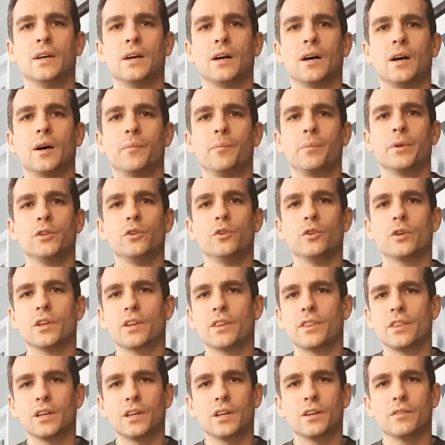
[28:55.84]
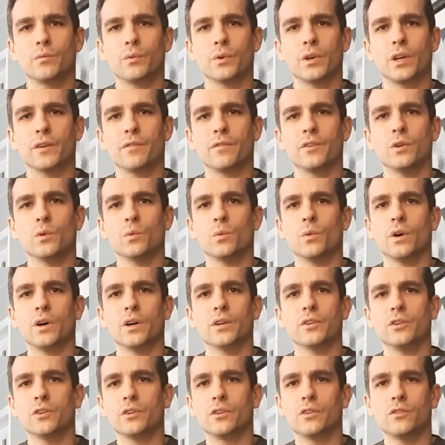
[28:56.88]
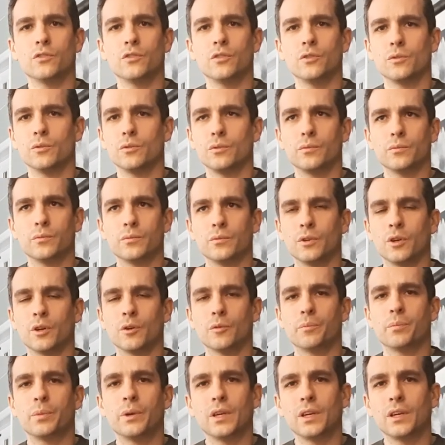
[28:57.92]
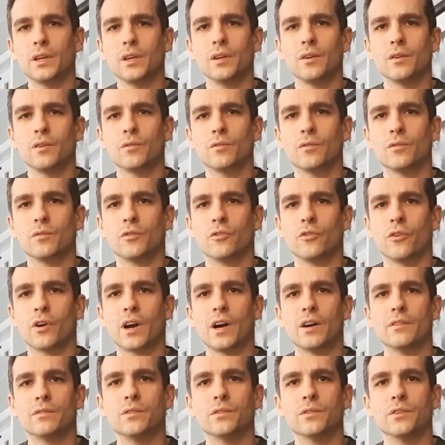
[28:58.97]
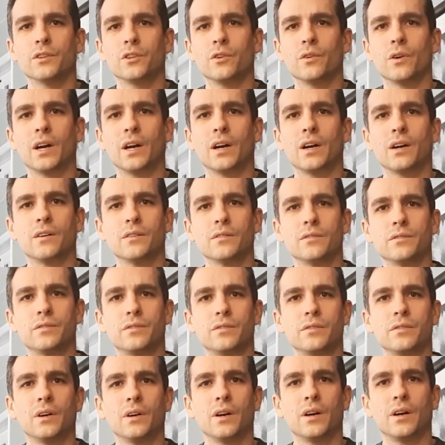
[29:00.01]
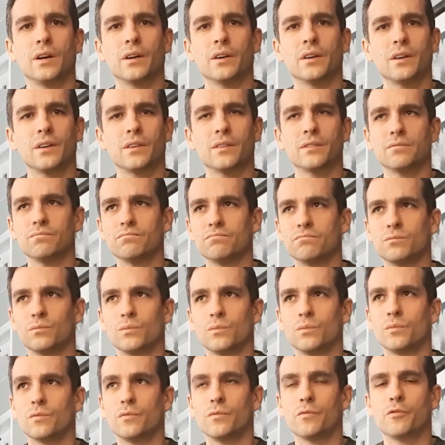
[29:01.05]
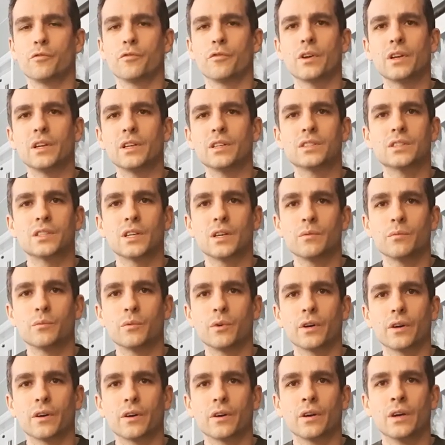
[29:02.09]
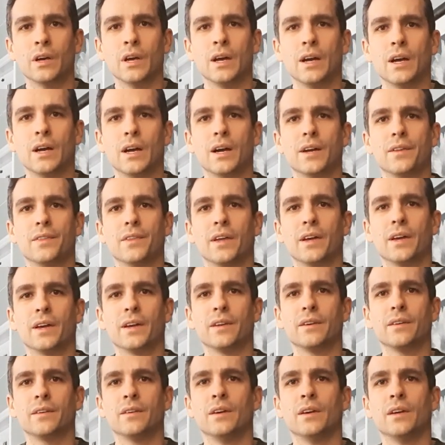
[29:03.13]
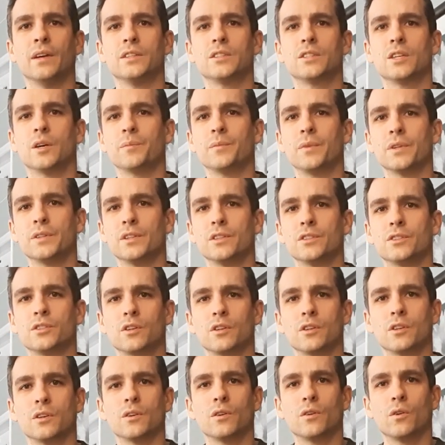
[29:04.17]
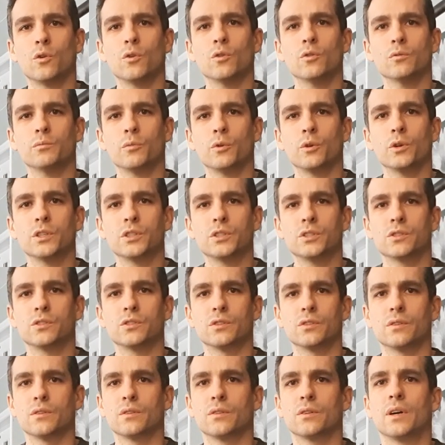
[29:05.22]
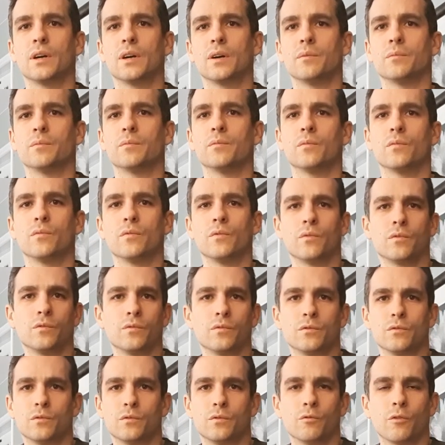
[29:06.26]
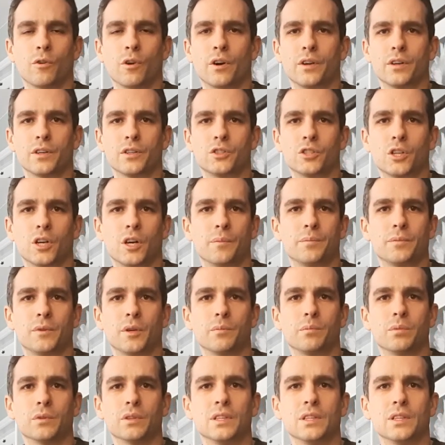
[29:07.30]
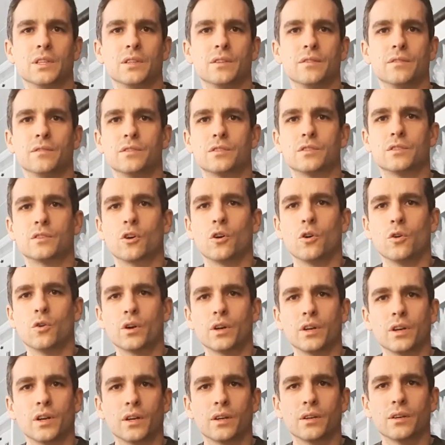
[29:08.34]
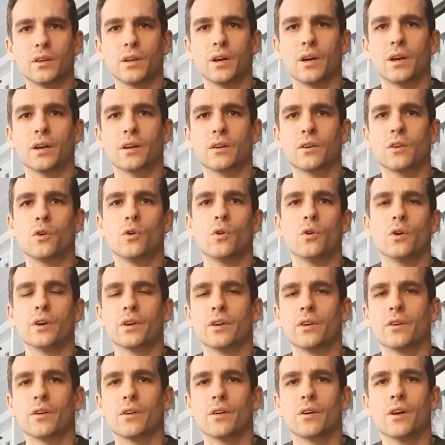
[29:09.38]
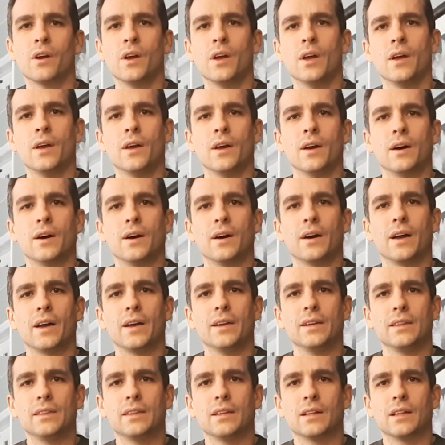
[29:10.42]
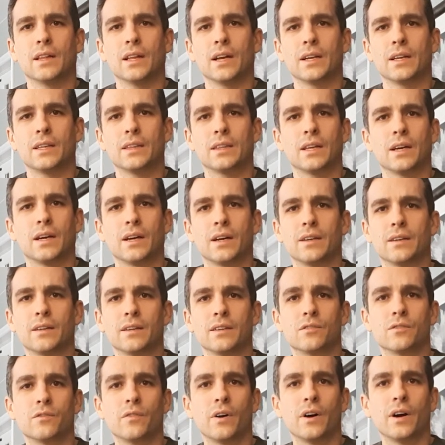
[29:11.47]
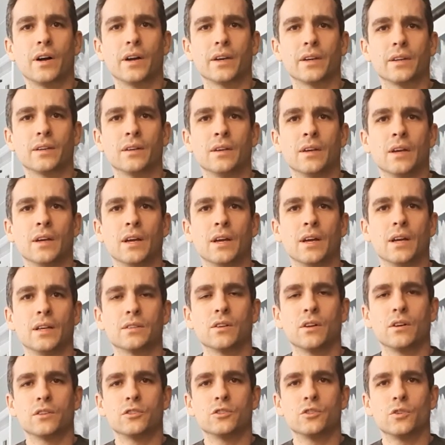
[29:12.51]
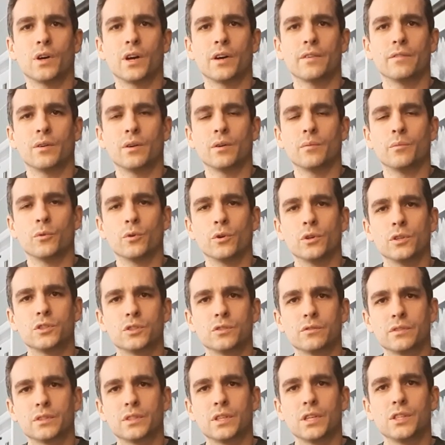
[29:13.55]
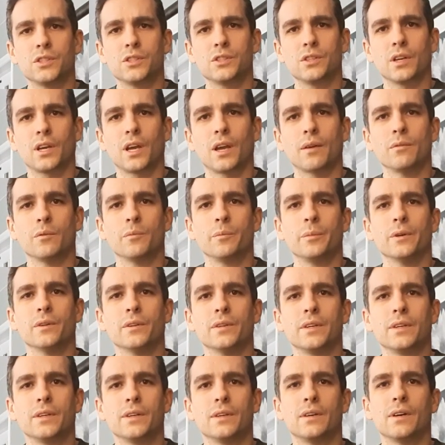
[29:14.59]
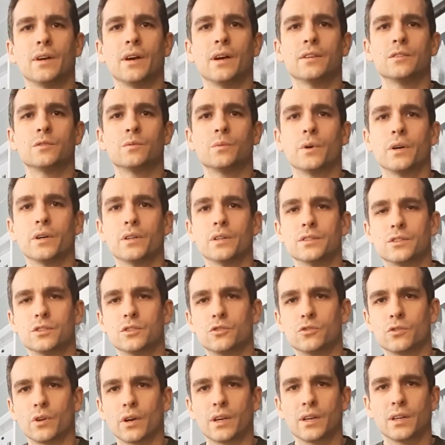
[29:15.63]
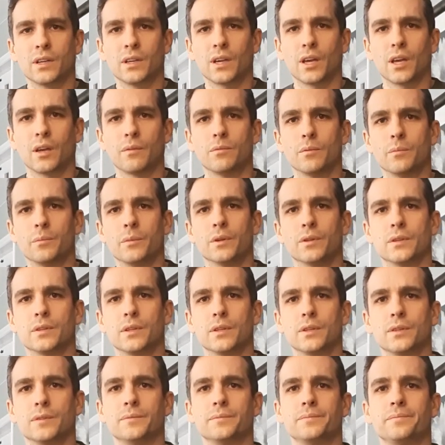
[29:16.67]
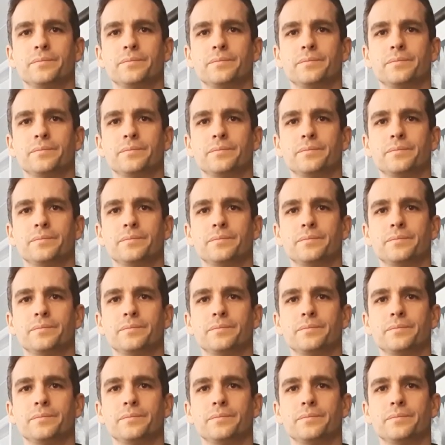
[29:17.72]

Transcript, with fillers: Um, but you can think of whatever you want. You can do, you know, pea gravel that you have uh, free somewhere, and then something that's going to hold moisture. Um, rotted chopped up leaves, coconut uh, coir, uh, anything like that is fine as long as you have a moisture retention capability as well as a draining capability.